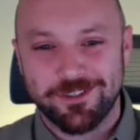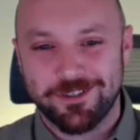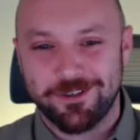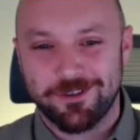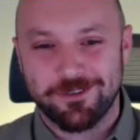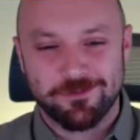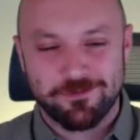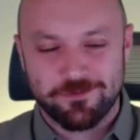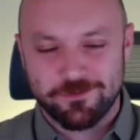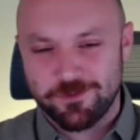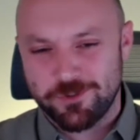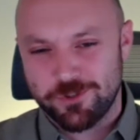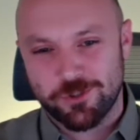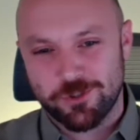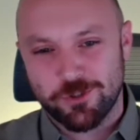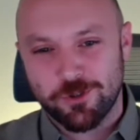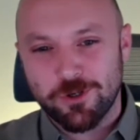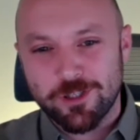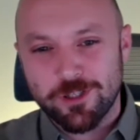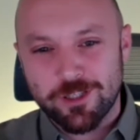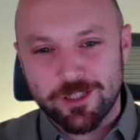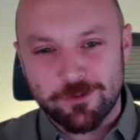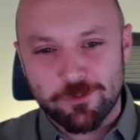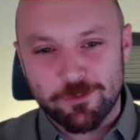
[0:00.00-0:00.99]
You know,
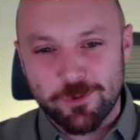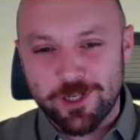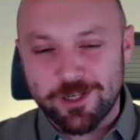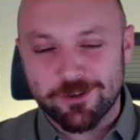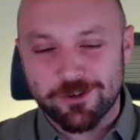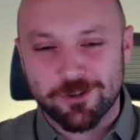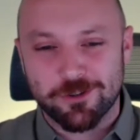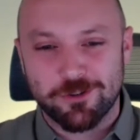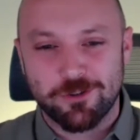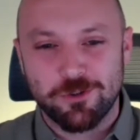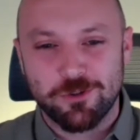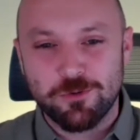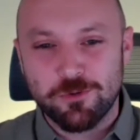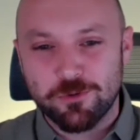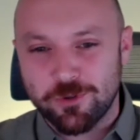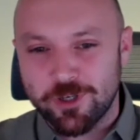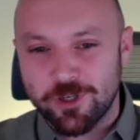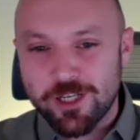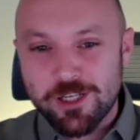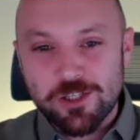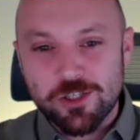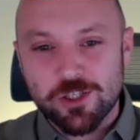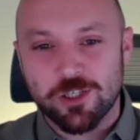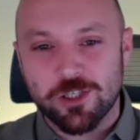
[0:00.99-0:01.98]
surely we are too
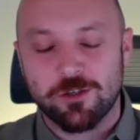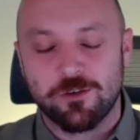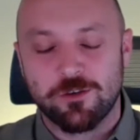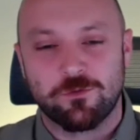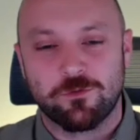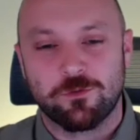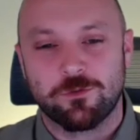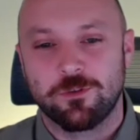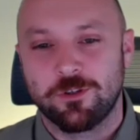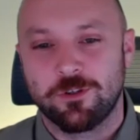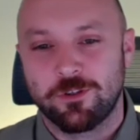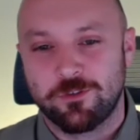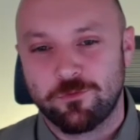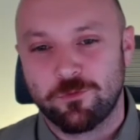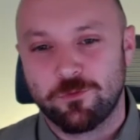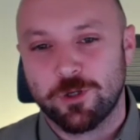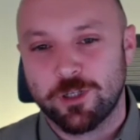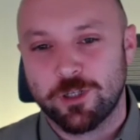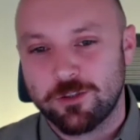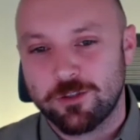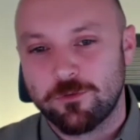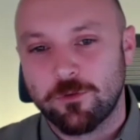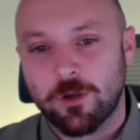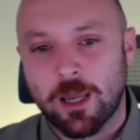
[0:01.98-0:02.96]
rich here for it,
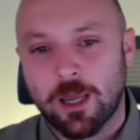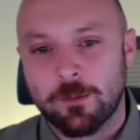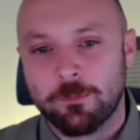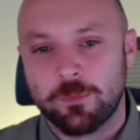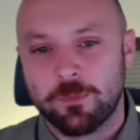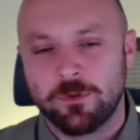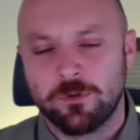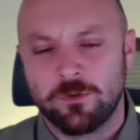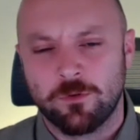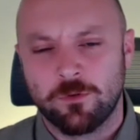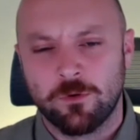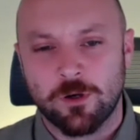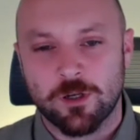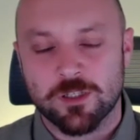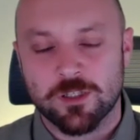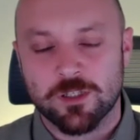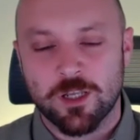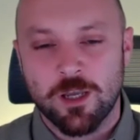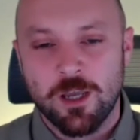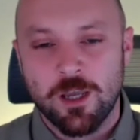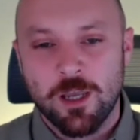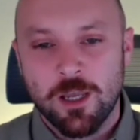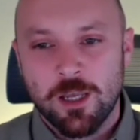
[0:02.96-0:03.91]
for it to happen to us.